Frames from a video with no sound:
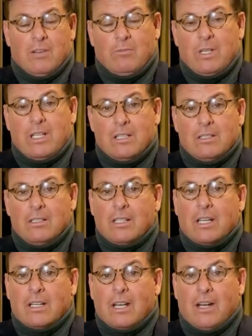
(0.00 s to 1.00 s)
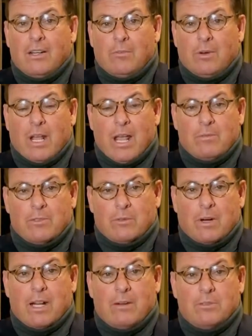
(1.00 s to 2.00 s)
if we can look at kind of what happens
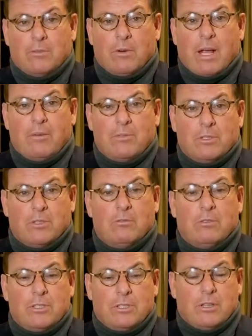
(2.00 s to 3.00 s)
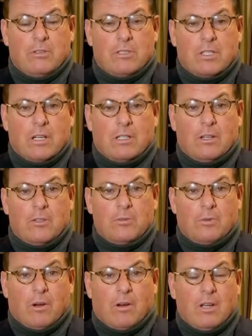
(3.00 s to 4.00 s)
right after the rapture, it really shows us how close
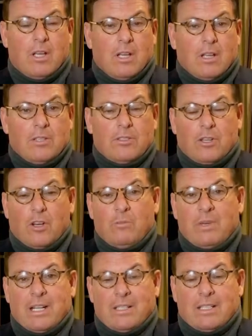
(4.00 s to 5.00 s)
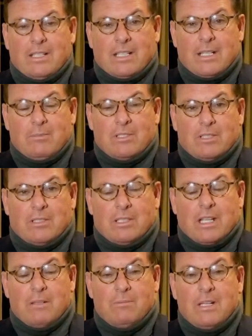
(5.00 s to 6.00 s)
we are. So many things
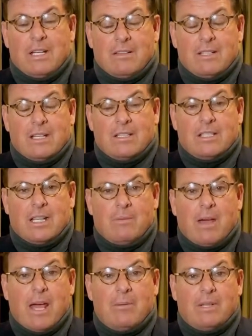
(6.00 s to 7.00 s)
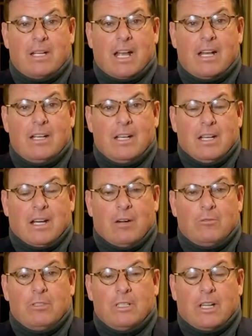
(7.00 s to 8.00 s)
keep happening. I
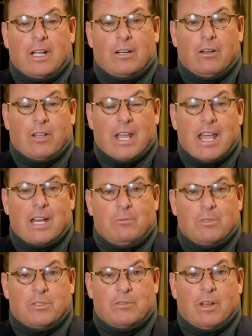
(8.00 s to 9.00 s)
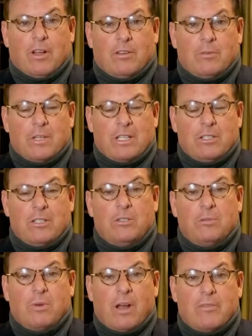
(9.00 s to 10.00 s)
really like all the animals involved.
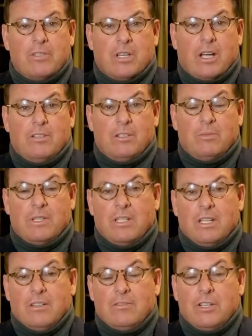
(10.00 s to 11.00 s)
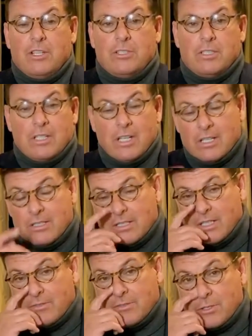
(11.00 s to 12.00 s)
Ezekiel prophesied there'd be fish in the Dead
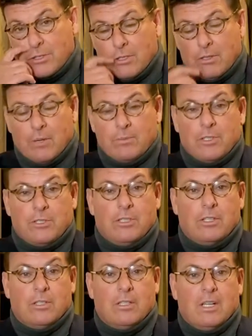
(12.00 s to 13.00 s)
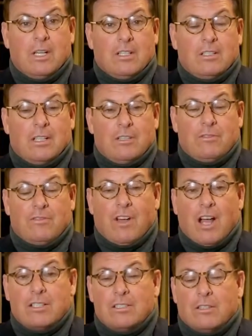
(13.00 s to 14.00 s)
Sea. The fish showed up this year. You had
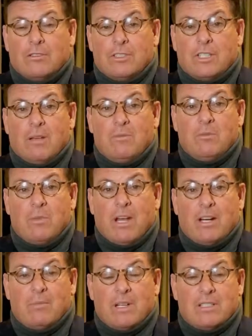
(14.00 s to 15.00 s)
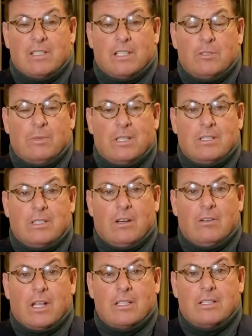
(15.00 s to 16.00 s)
foxes on the Temple Mount about 6 weeks
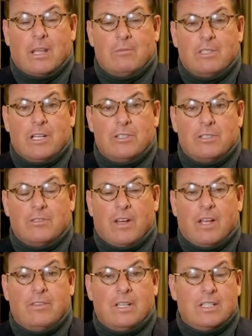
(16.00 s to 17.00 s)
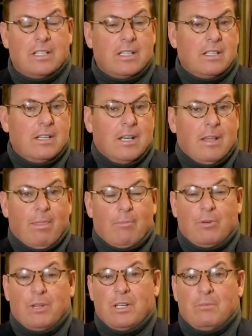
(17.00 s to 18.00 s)
ago. That's Lamentations 5:18.
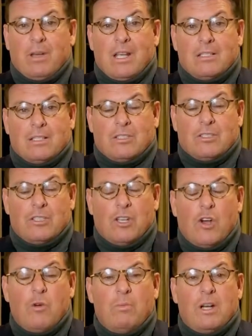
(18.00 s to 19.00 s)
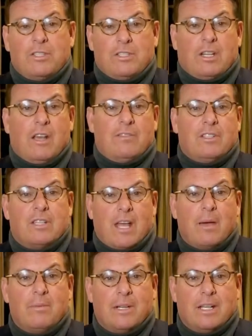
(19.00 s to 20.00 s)
Pretty amazing. So much stuff is
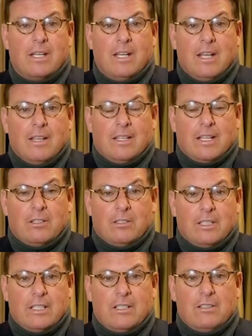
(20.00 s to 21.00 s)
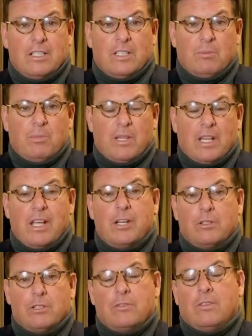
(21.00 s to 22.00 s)
happening that are literally the
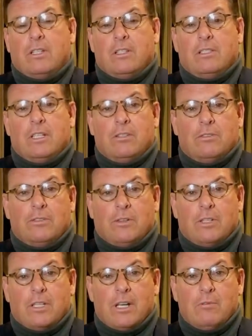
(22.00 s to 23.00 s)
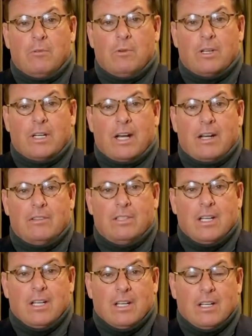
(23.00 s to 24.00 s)
players for the Ezekiel 38 war, kind
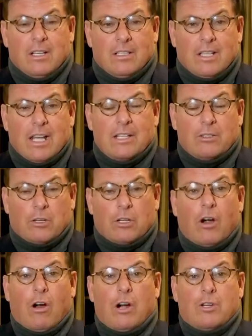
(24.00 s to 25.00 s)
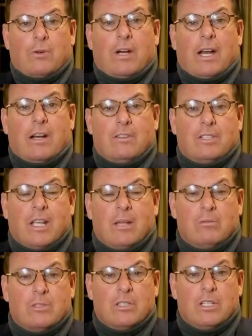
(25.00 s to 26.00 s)
of laying their cards right out on the
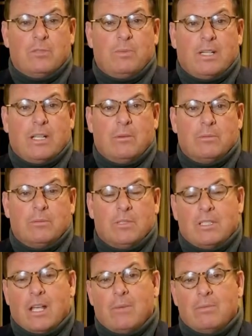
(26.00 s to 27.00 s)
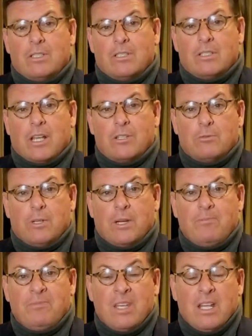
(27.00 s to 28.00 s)
table. So let's pick up what's happened this last
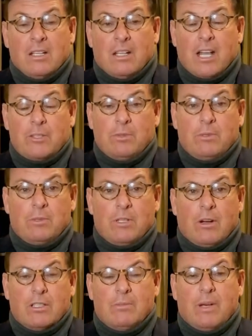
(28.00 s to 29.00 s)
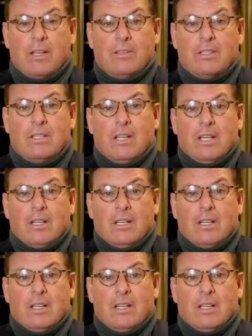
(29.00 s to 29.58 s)
week. Last week we talked about the